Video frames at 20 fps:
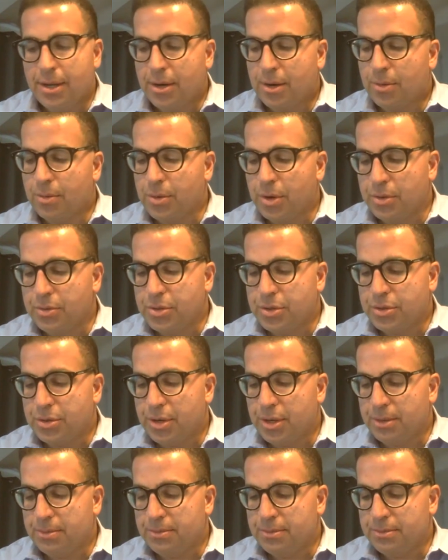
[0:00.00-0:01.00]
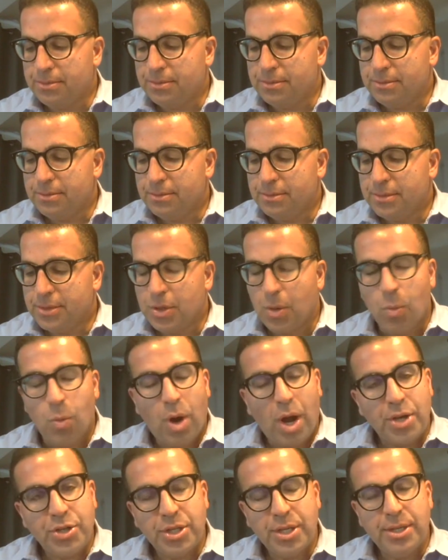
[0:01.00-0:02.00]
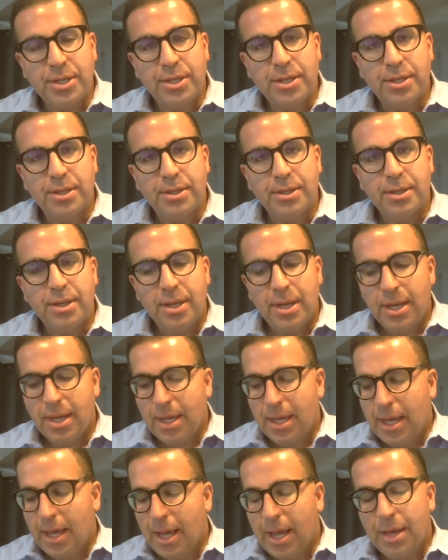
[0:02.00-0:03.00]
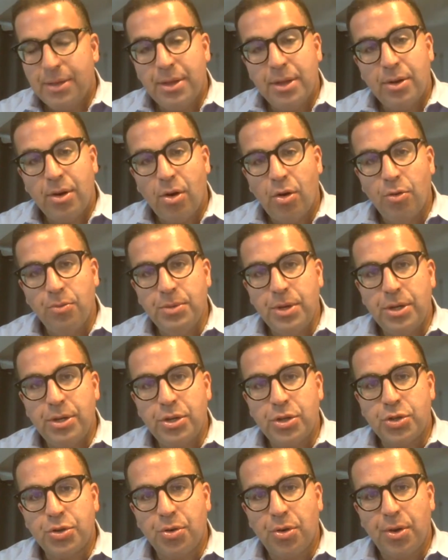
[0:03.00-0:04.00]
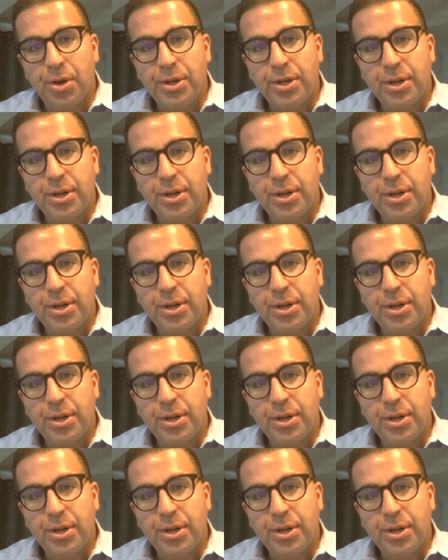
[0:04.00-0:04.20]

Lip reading: a road trip to Washington, and then home to Detroit.